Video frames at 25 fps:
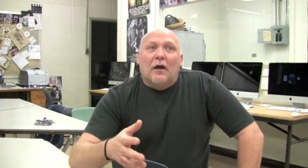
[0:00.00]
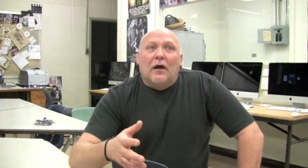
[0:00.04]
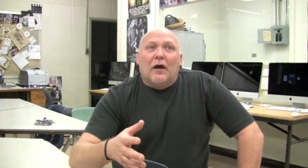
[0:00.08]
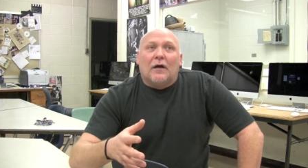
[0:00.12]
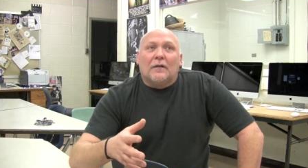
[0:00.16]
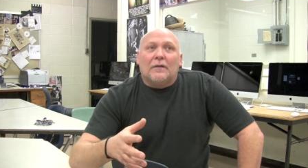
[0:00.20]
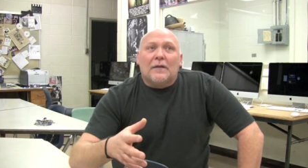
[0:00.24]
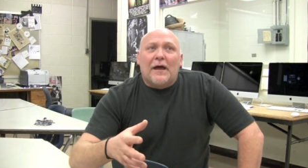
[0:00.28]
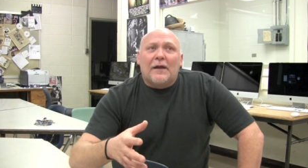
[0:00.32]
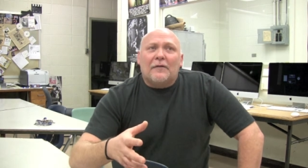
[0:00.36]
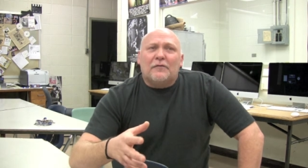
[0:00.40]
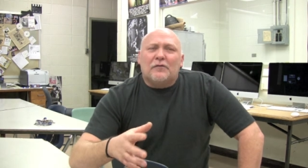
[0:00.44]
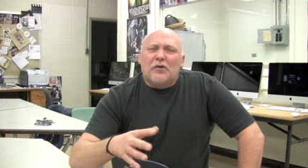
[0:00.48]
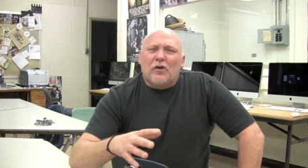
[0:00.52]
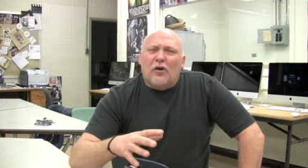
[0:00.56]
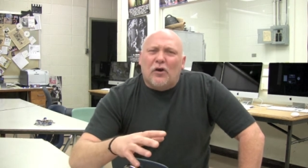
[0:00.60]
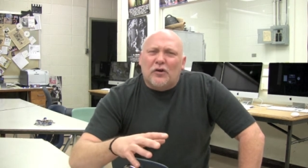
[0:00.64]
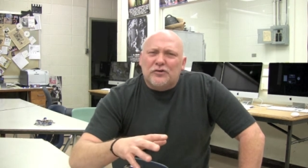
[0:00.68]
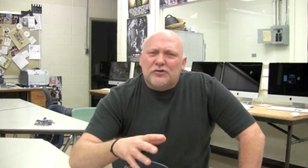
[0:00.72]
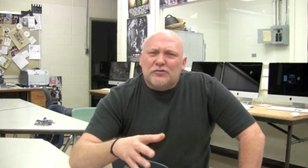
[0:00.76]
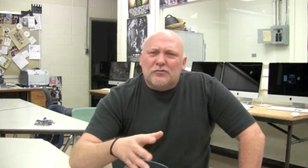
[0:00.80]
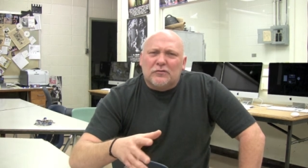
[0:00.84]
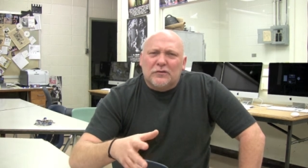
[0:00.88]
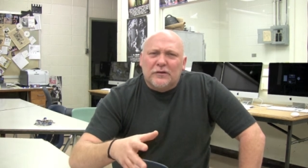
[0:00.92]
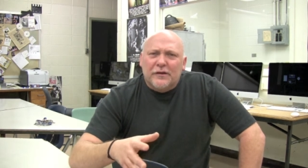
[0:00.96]
a lot of
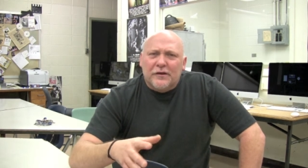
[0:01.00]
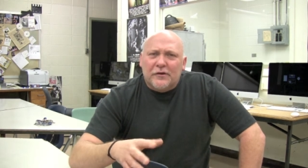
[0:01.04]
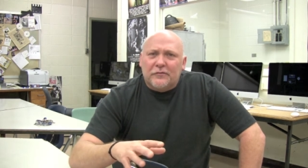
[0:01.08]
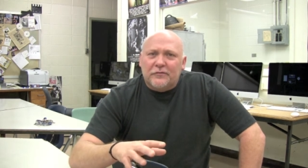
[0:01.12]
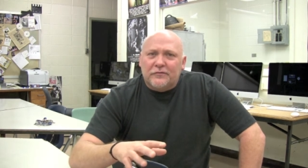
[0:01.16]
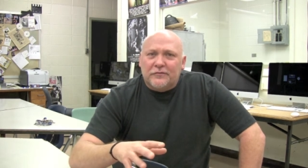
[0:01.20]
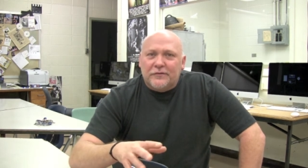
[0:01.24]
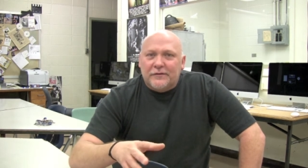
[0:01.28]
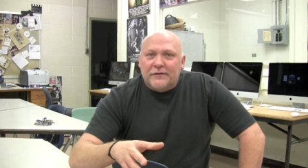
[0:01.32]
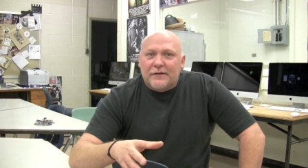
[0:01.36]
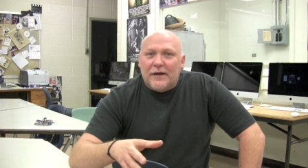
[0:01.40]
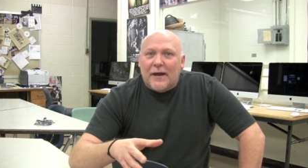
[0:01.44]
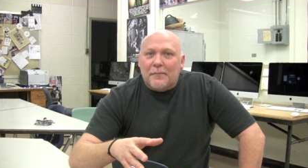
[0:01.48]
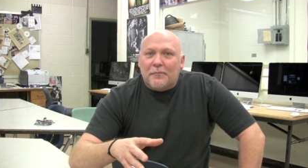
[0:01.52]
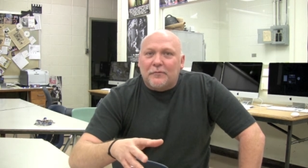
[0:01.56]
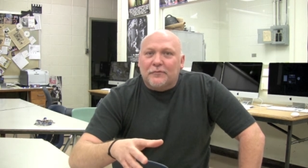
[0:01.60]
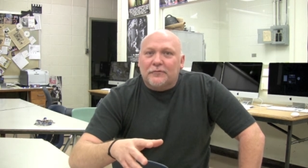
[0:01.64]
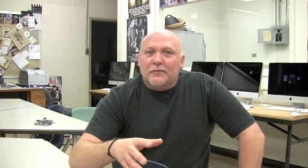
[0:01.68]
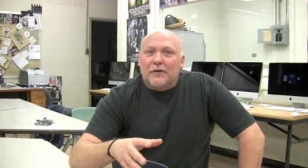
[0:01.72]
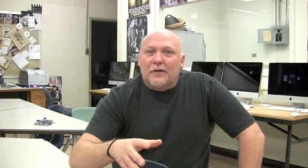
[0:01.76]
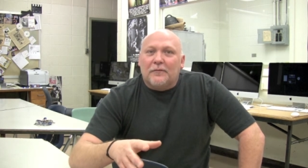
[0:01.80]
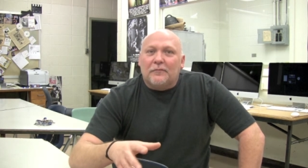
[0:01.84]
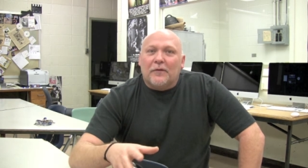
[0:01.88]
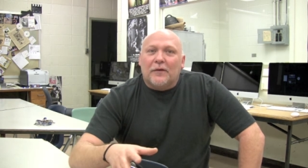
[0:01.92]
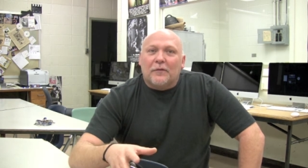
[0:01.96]
cultural literacy type of stuff.